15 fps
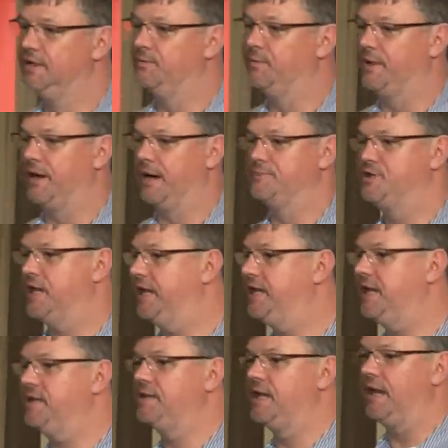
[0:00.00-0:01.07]
whether I'm
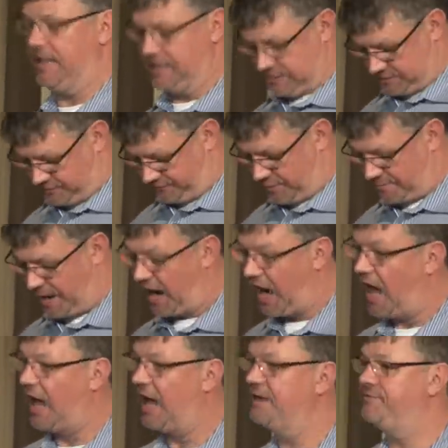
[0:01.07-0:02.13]
taking the list from a
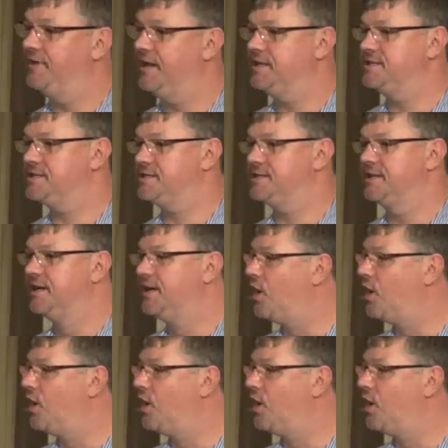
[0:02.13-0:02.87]
live list